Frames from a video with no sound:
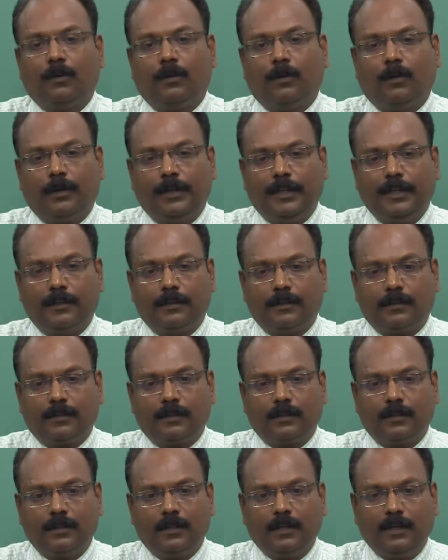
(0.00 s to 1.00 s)

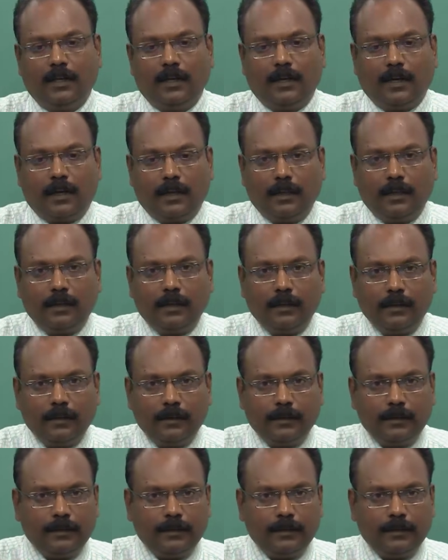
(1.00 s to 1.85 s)
audience, and then